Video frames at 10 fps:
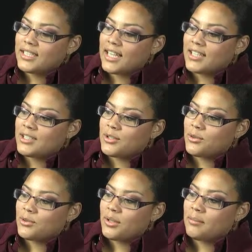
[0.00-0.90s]
get
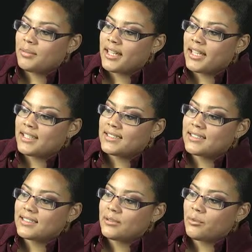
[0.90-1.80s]
to a
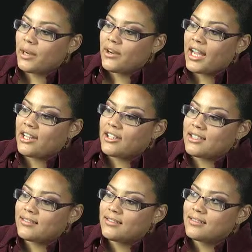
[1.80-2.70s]
place where I could
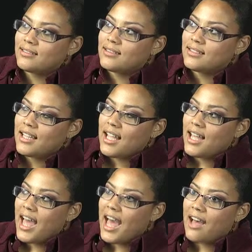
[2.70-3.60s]

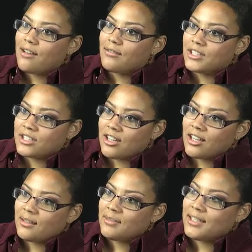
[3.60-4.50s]
have a
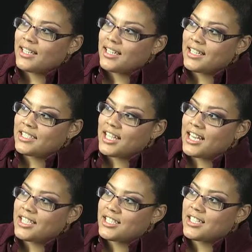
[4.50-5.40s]
job and an
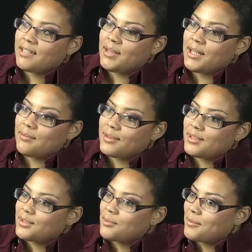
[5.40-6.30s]
education and be able
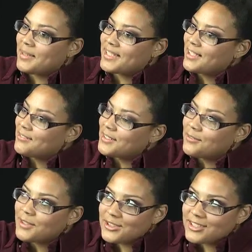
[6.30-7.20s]
to support myself in the
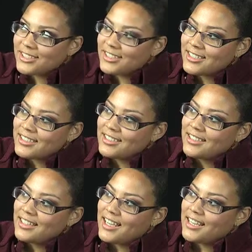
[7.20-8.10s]
future.
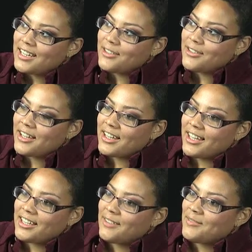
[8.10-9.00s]
And I know that,
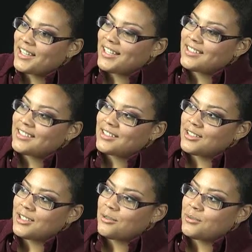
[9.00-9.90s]
like, I felt like the
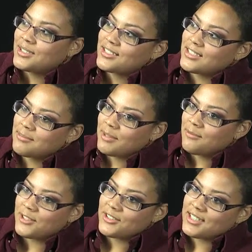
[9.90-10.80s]
U was just my
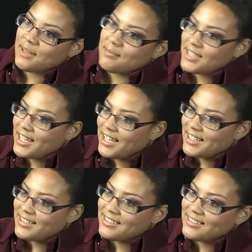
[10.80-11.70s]
first step to that.